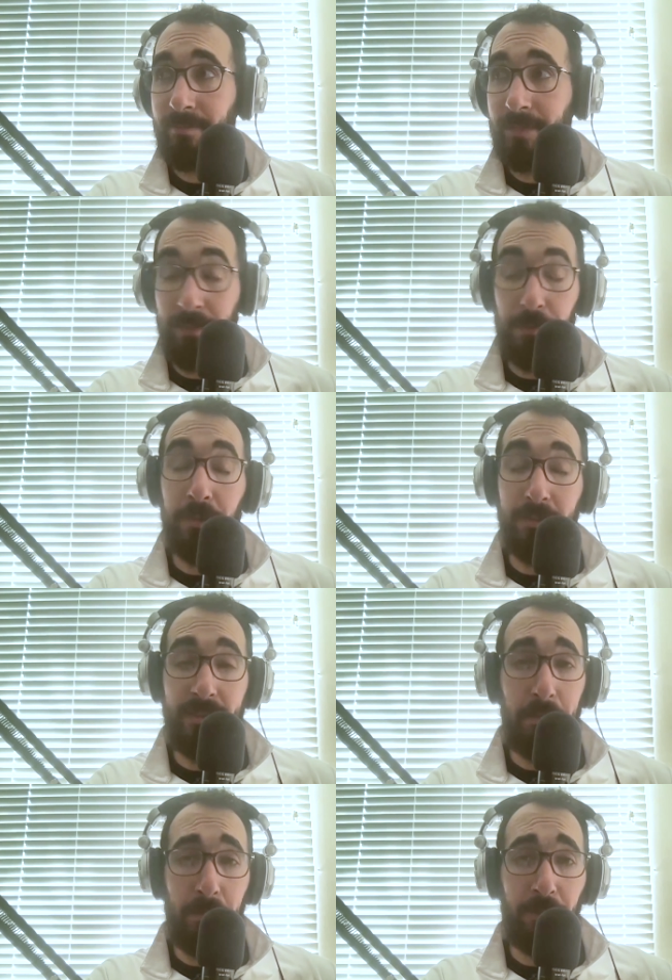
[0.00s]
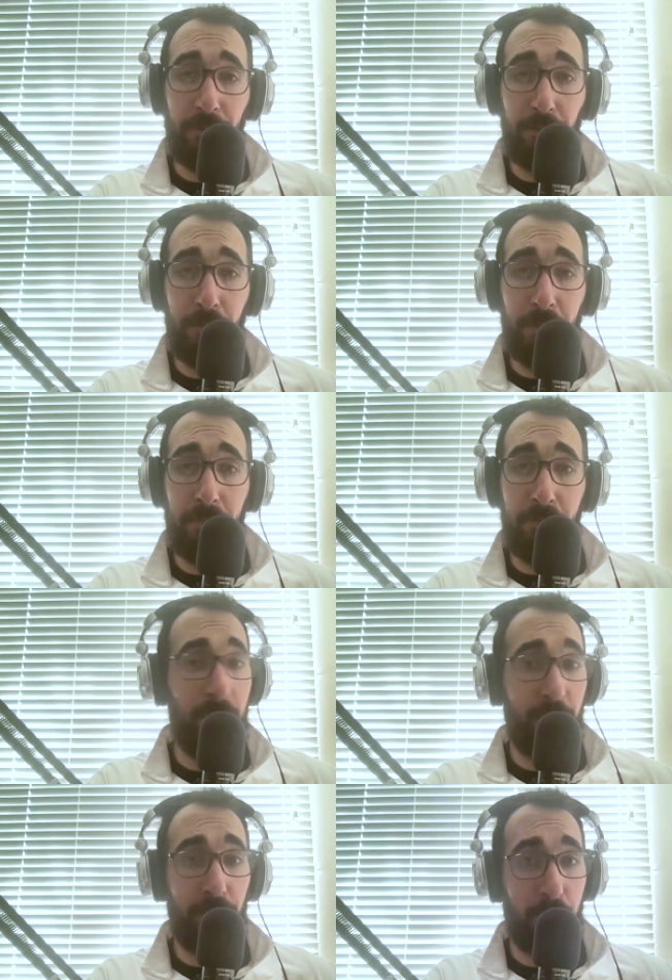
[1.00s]
If you can see muscles where
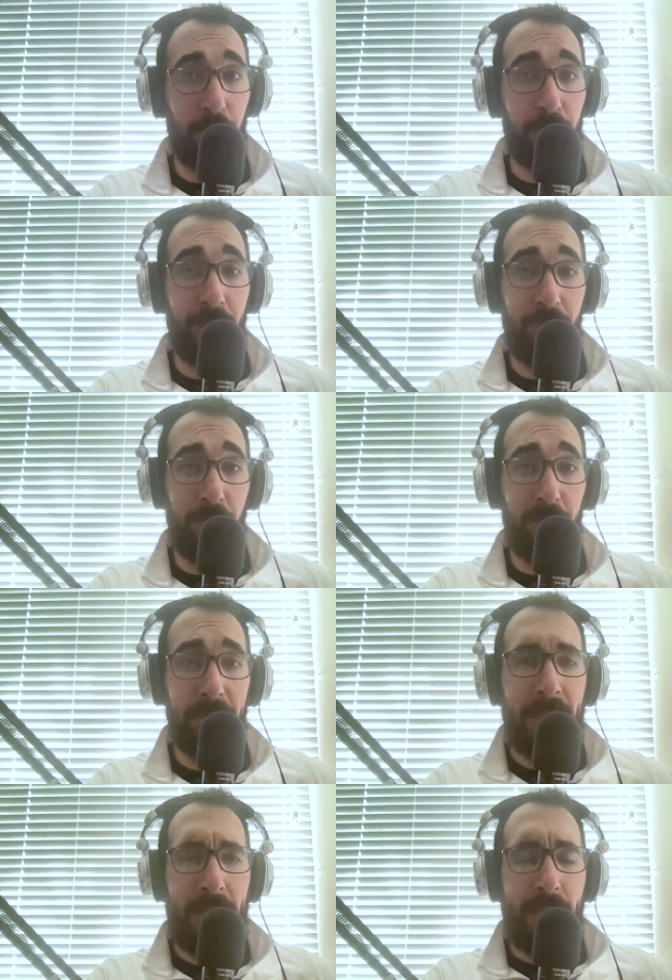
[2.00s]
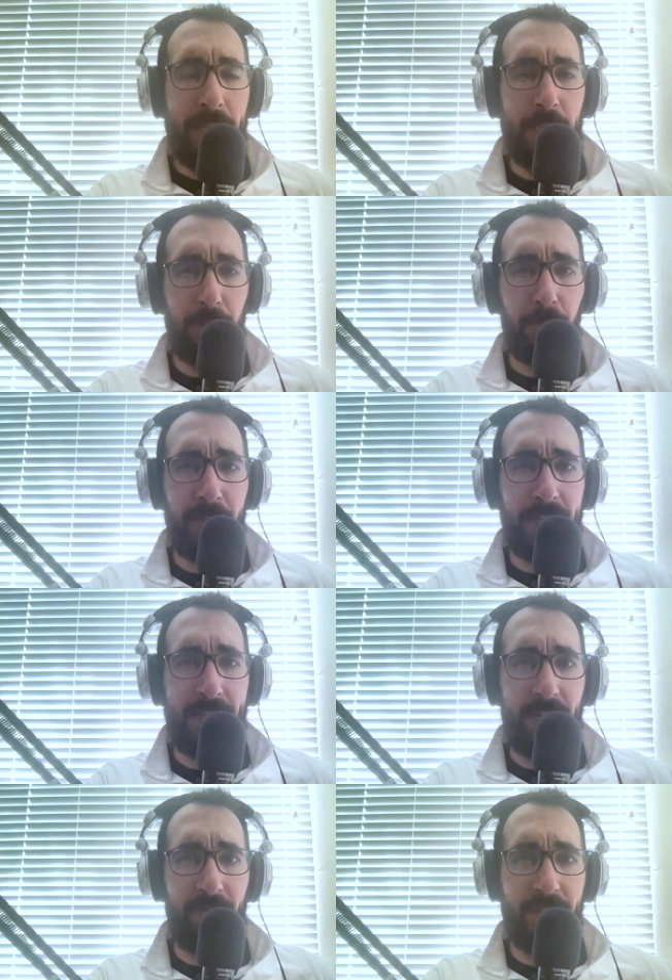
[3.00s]
muscles weren't before, you're pretty
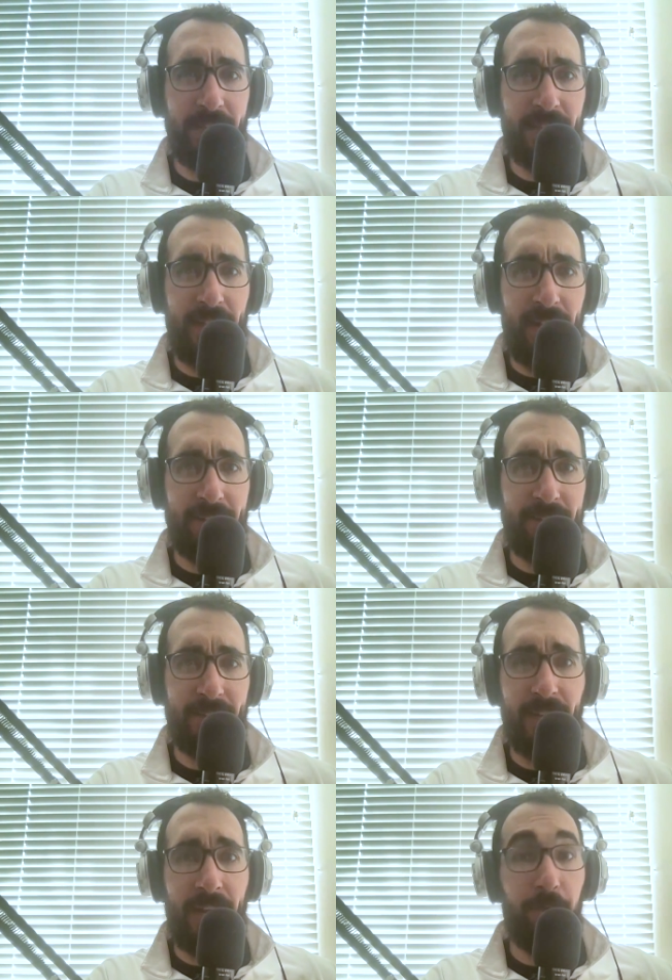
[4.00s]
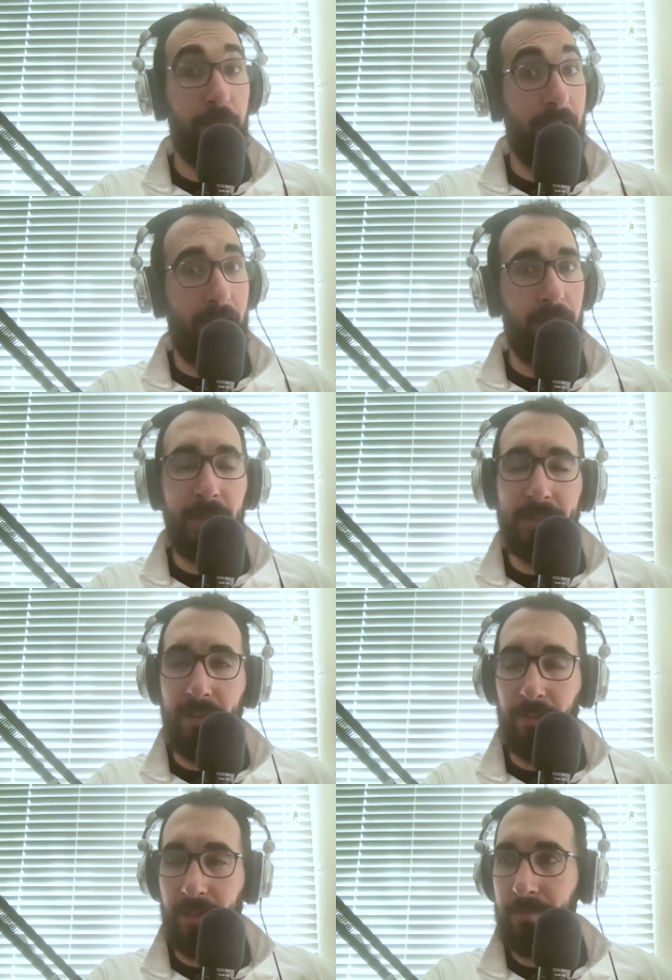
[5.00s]
confident the guy or gal is
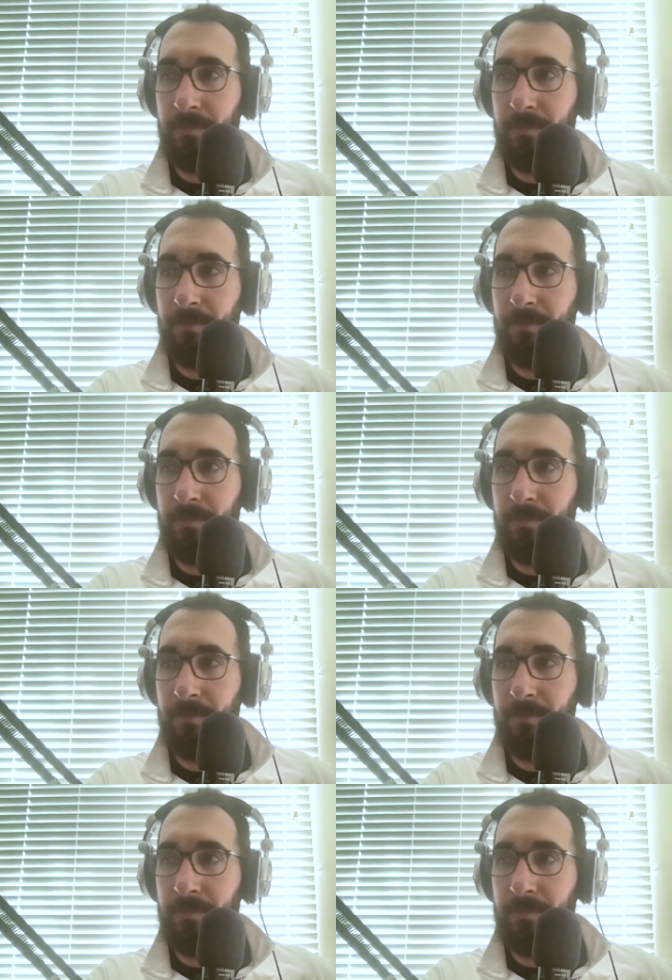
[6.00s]
healthy.